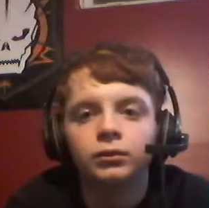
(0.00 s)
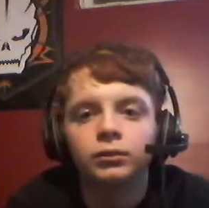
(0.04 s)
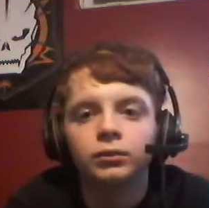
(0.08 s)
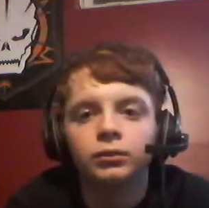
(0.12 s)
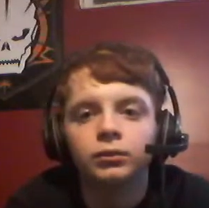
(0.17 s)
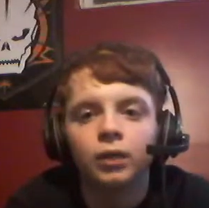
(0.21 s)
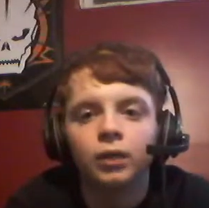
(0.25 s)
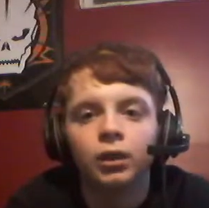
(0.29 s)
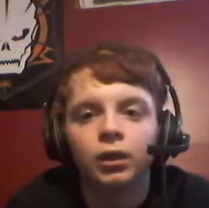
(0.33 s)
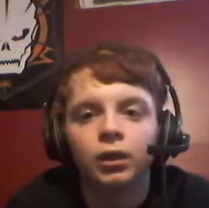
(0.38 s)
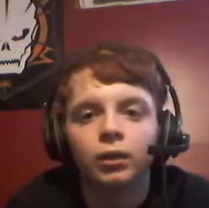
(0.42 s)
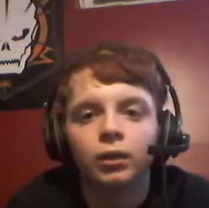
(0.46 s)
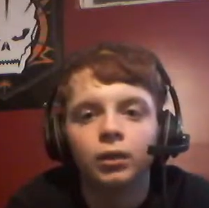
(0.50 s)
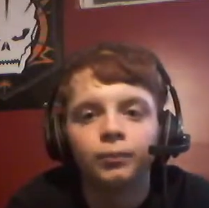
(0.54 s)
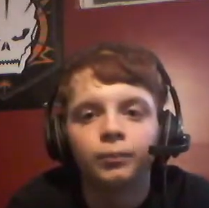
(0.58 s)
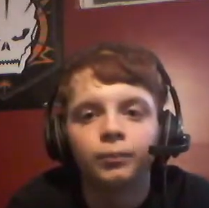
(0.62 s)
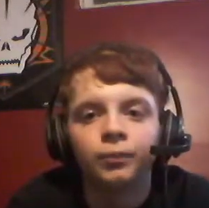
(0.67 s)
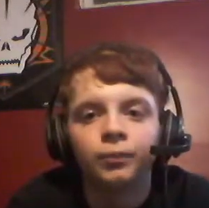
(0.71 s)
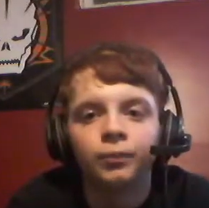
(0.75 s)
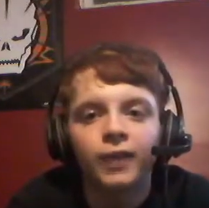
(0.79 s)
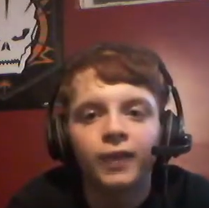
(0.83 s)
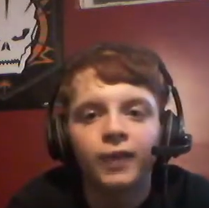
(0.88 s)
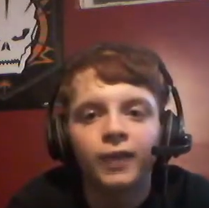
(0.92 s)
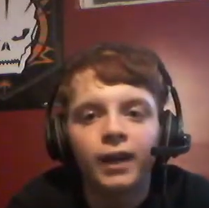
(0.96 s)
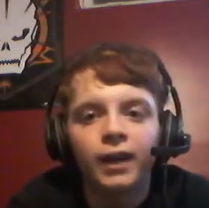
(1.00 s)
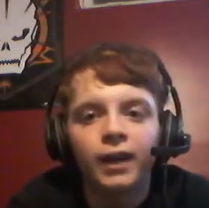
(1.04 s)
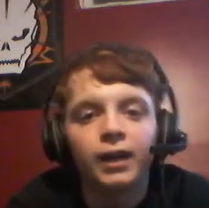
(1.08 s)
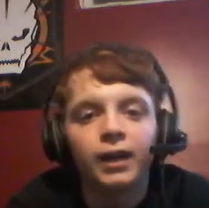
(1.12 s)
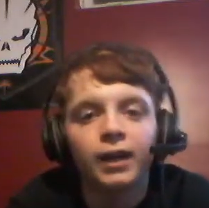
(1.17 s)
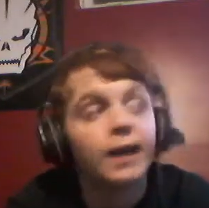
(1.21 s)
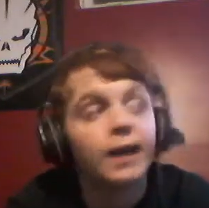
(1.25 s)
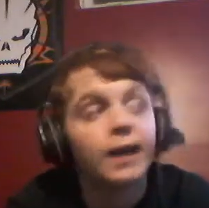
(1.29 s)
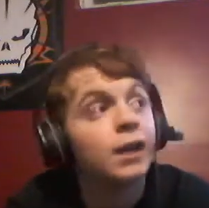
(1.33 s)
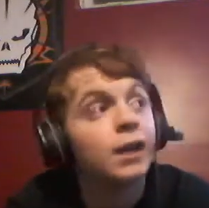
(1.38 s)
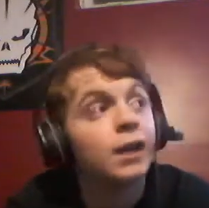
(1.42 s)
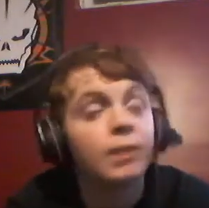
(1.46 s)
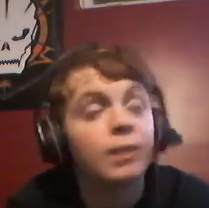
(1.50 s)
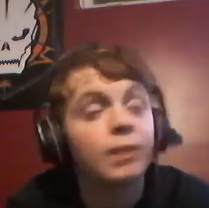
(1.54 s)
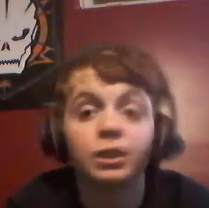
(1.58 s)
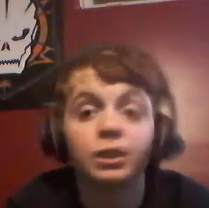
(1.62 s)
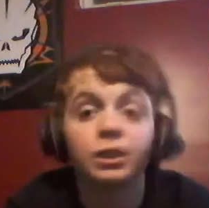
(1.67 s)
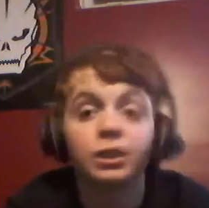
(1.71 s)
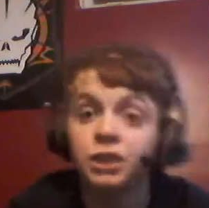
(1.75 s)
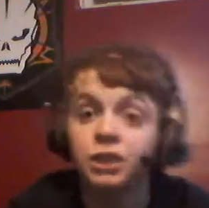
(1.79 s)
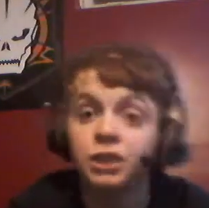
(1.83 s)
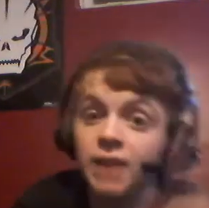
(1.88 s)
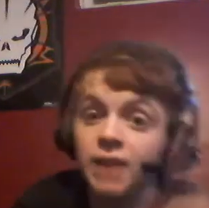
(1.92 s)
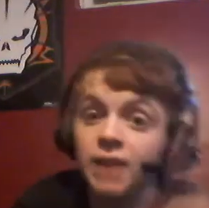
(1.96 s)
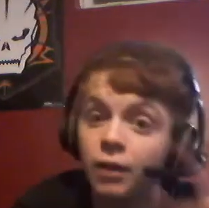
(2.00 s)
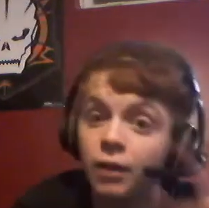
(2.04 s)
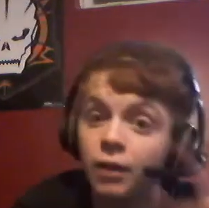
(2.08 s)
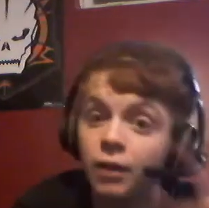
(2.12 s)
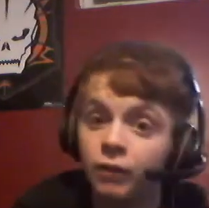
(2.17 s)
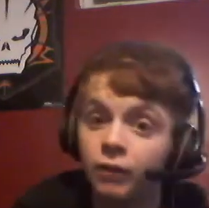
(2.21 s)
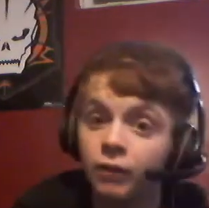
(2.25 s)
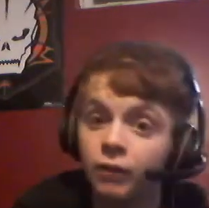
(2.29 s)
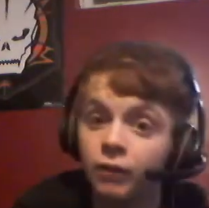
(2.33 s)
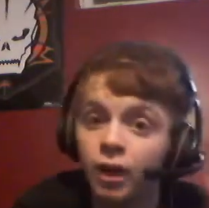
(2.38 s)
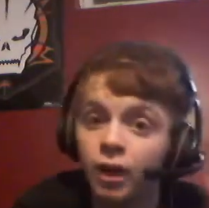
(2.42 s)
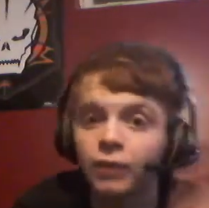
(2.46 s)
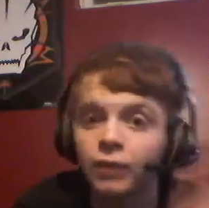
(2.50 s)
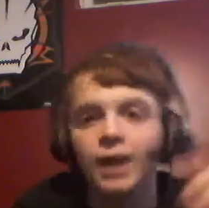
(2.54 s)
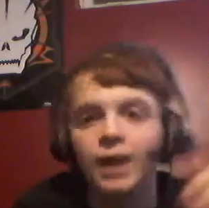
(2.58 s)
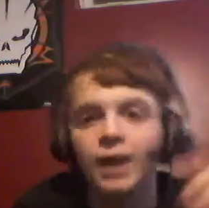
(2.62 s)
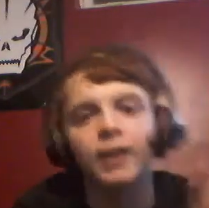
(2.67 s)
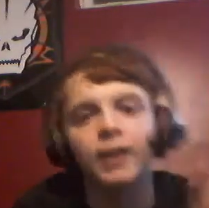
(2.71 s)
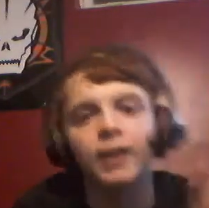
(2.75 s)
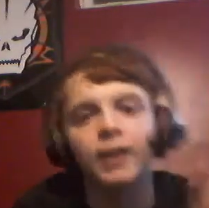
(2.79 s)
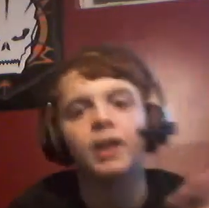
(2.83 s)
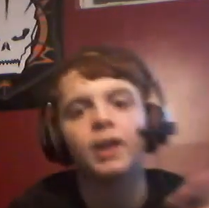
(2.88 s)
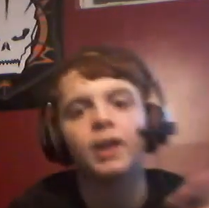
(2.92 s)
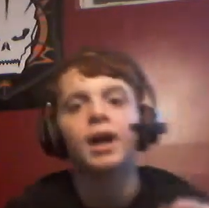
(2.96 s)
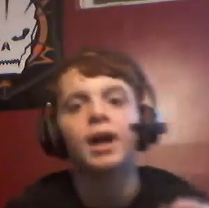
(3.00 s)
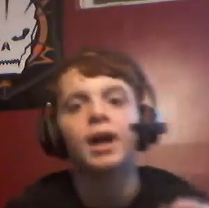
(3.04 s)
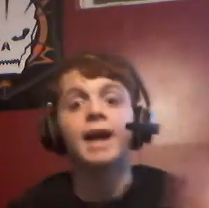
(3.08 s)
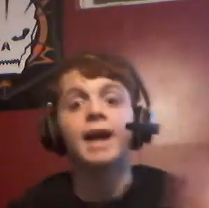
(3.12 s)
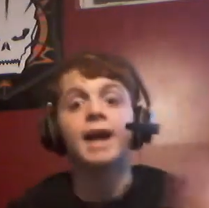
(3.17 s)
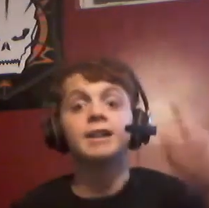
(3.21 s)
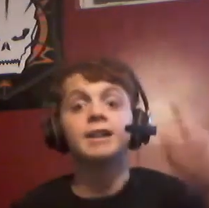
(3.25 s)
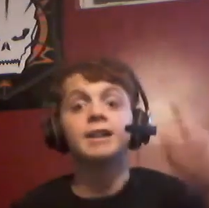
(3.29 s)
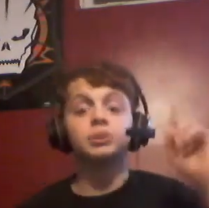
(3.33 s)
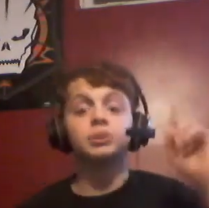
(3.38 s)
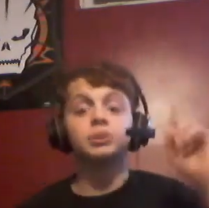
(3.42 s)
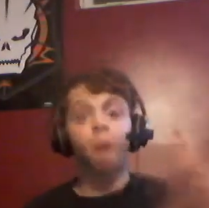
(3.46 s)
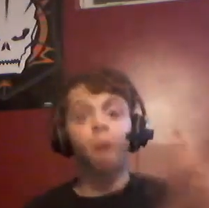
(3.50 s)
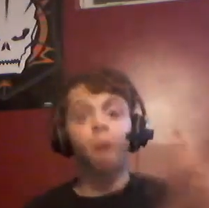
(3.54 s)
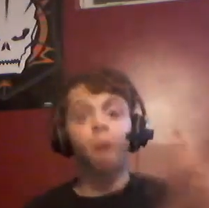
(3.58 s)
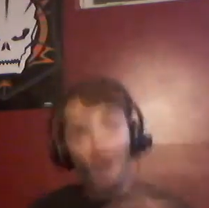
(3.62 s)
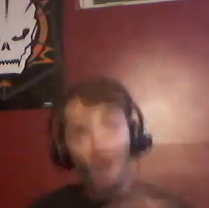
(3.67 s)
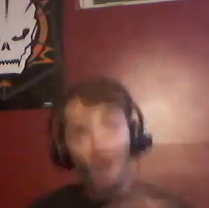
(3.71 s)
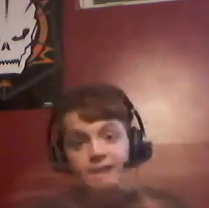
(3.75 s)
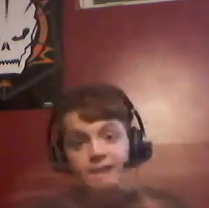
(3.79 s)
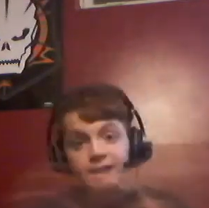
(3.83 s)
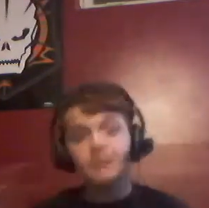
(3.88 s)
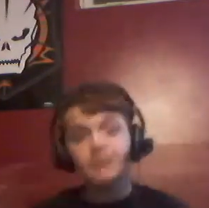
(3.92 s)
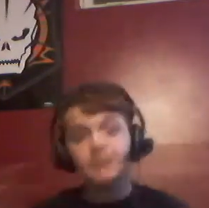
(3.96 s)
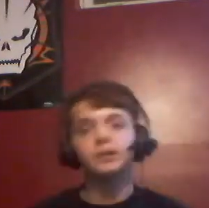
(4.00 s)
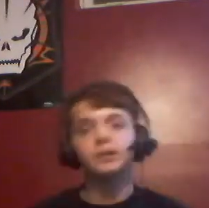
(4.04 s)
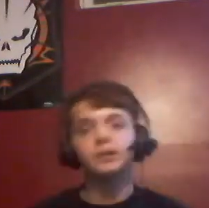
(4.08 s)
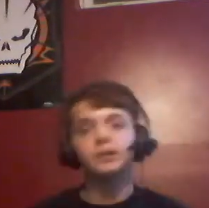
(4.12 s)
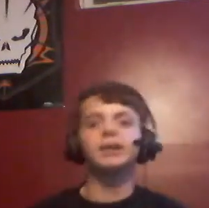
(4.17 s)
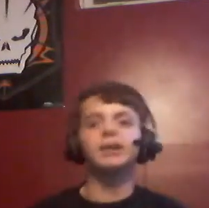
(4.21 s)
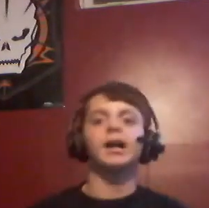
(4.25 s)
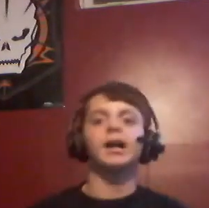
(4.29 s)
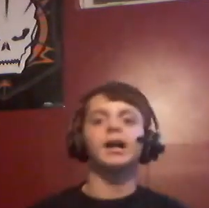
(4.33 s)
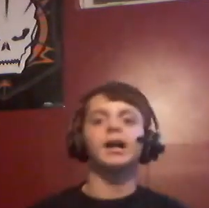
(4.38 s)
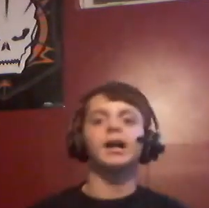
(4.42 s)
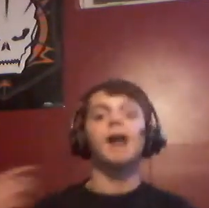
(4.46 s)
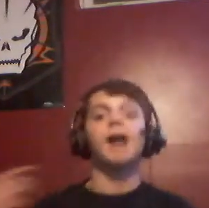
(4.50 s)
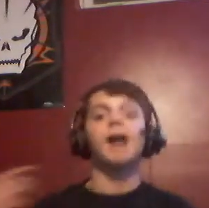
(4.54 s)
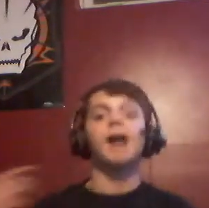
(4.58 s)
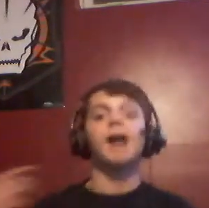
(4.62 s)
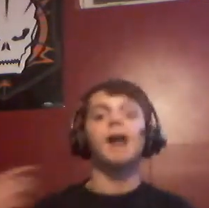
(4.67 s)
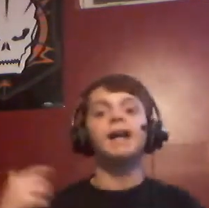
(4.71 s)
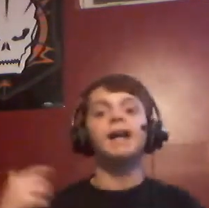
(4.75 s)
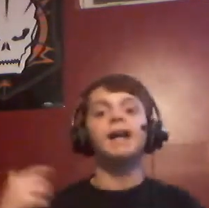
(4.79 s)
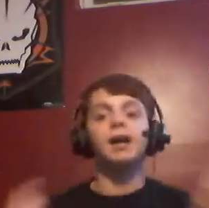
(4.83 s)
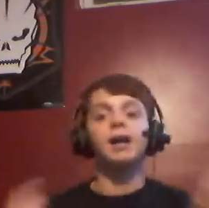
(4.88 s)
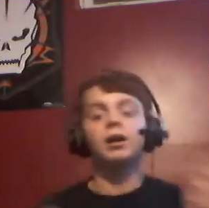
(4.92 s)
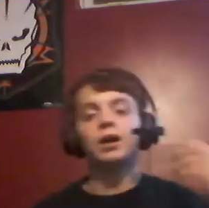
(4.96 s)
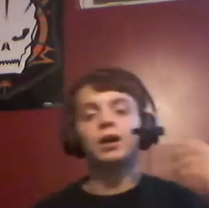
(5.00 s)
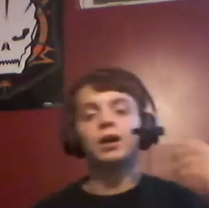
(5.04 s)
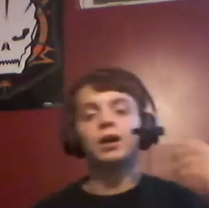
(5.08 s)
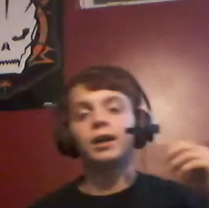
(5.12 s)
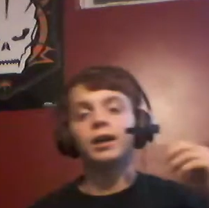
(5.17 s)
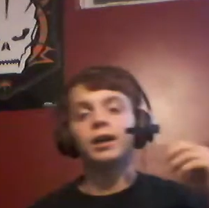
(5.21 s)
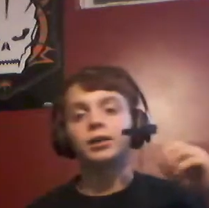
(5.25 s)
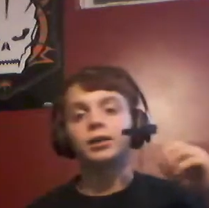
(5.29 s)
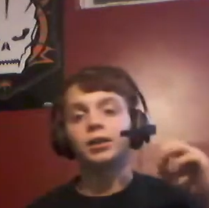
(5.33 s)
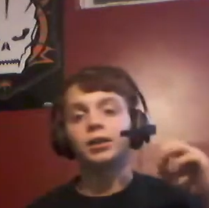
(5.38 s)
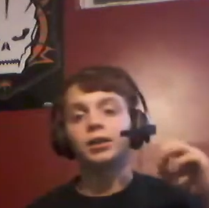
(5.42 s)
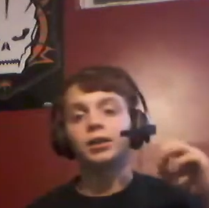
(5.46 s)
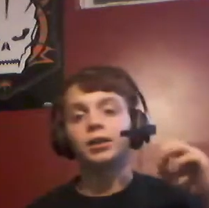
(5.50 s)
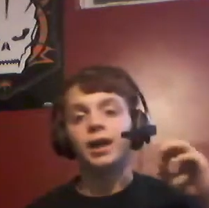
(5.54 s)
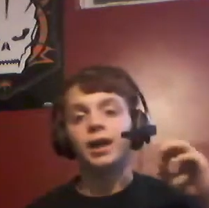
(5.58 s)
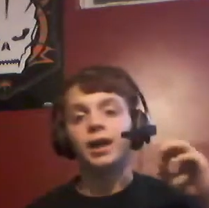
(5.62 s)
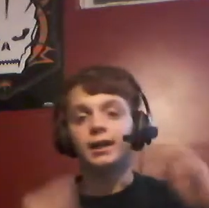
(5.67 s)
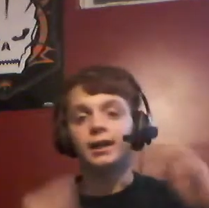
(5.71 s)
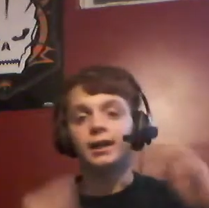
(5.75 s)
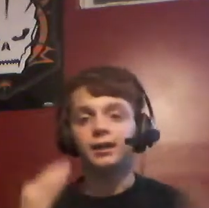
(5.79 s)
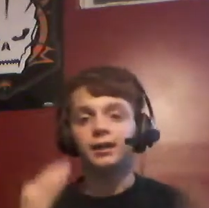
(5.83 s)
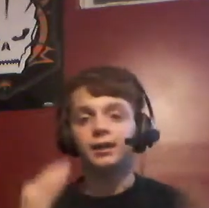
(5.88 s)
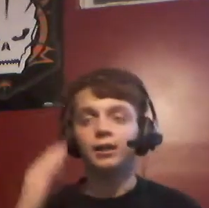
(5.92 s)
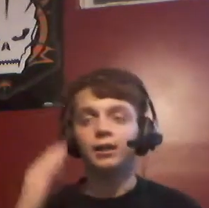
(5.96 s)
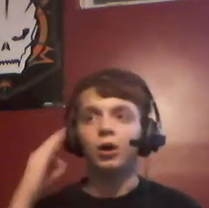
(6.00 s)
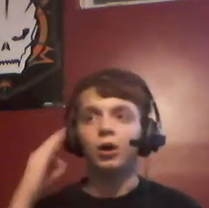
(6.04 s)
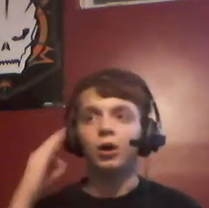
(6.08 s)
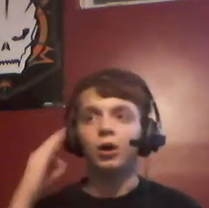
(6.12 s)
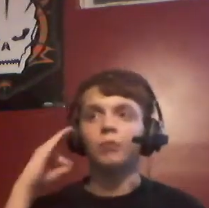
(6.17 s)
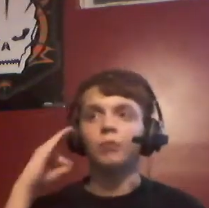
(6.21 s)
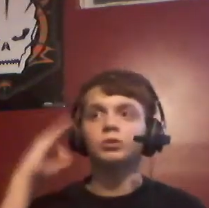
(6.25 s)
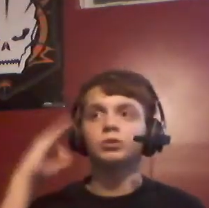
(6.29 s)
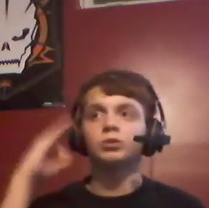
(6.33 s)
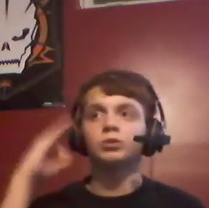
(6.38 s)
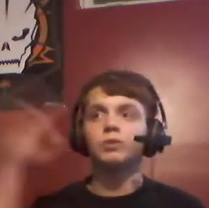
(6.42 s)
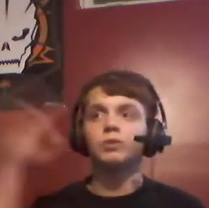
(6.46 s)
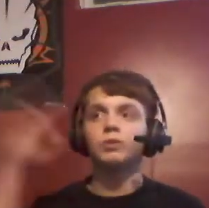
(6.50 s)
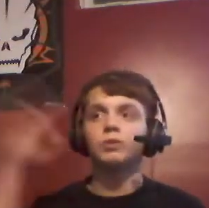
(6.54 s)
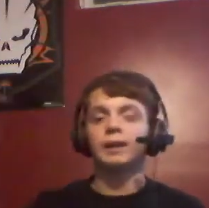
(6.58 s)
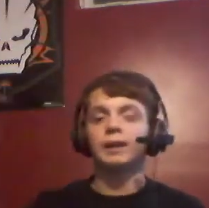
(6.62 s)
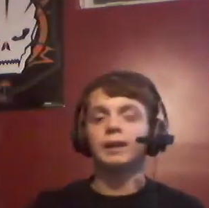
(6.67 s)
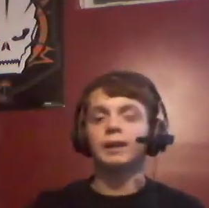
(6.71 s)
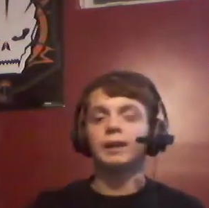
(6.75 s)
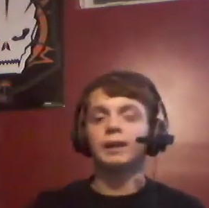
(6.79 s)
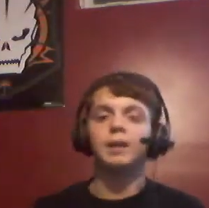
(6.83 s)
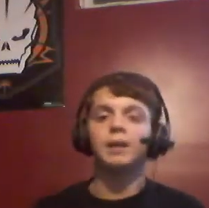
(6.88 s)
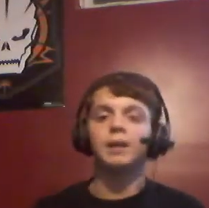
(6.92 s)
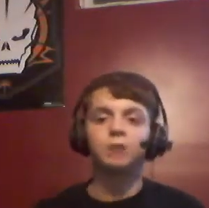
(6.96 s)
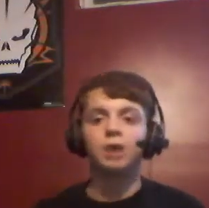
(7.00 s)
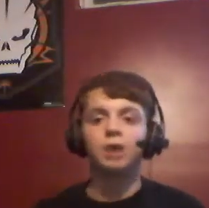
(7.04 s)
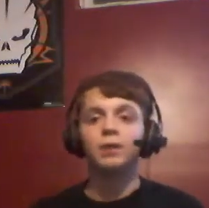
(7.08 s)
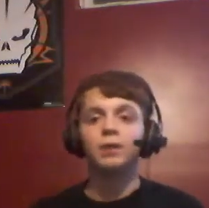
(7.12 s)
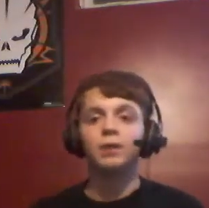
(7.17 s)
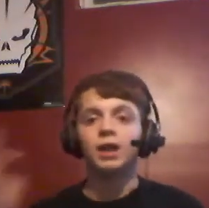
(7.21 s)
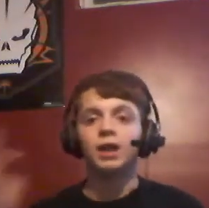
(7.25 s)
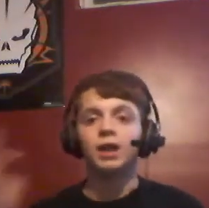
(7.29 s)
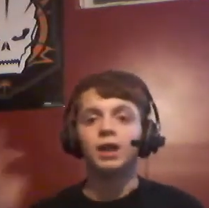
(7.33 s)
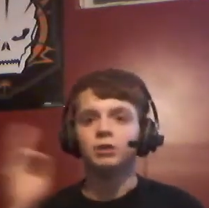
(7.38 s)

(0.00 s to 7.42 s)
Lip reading: I made a GTA 5. Surprisingly I could edit it on my laptop.